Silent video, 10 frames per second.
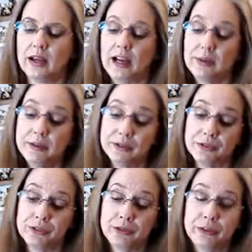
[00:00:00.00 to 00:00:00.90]
I
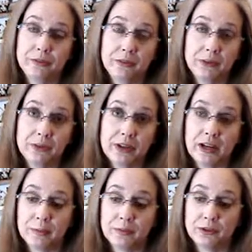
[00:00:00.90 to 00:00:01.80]
relisted it a few
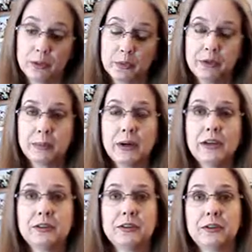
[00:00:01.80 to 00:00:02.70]
times, lowering the
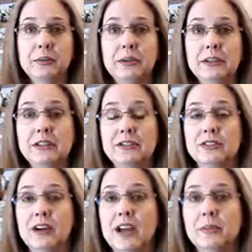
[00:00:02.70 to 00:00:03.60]
price a little bit
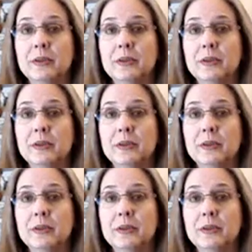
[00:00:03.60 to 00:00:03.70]
each time,